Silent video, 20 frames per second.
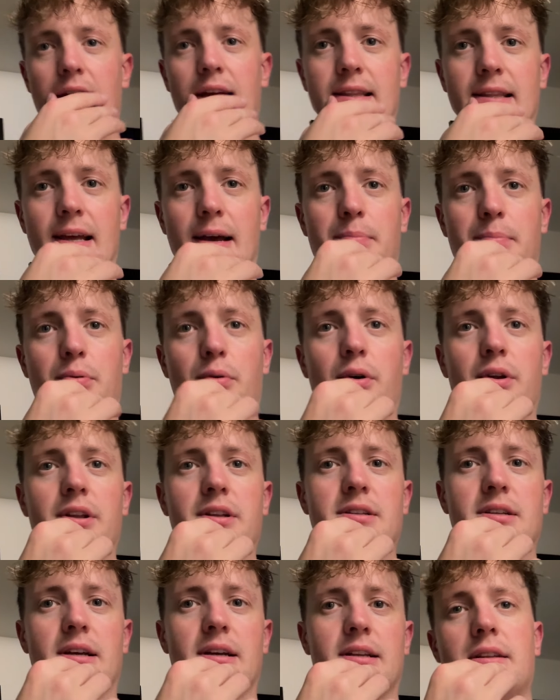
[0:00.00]
At that point,
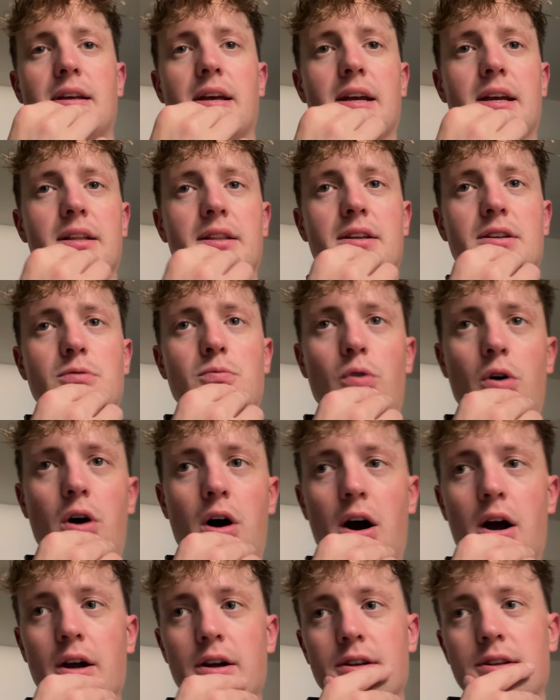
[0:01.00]
it's like taking this
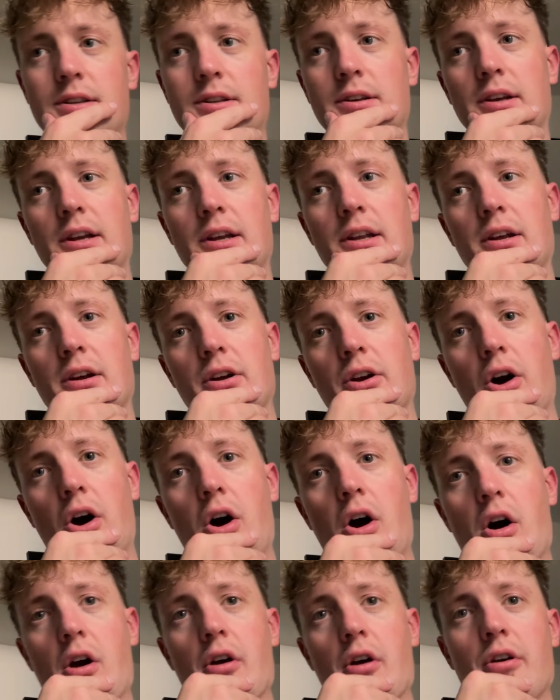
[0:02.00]
walk to get a
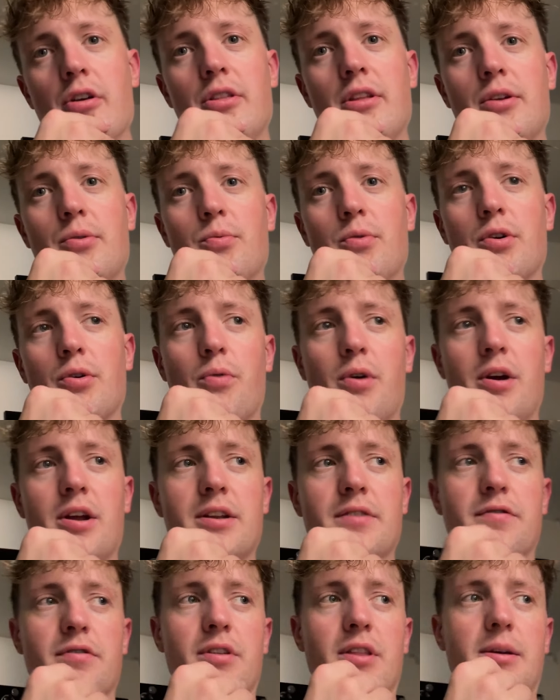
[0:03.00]
car, and then we were
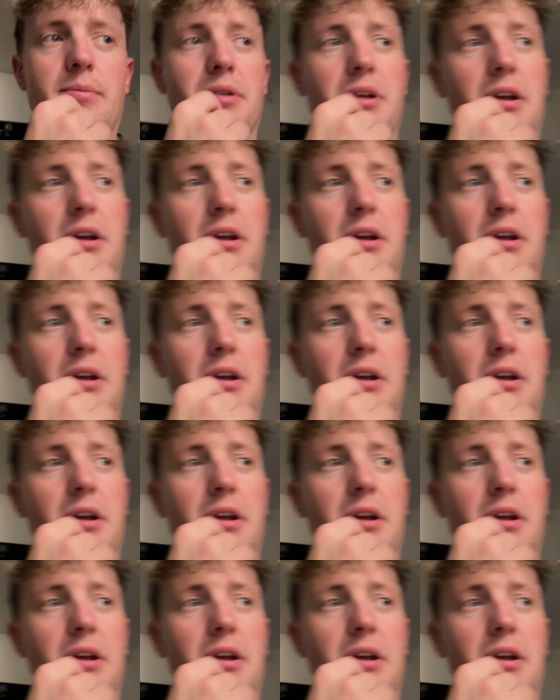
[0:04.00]
waiting for them to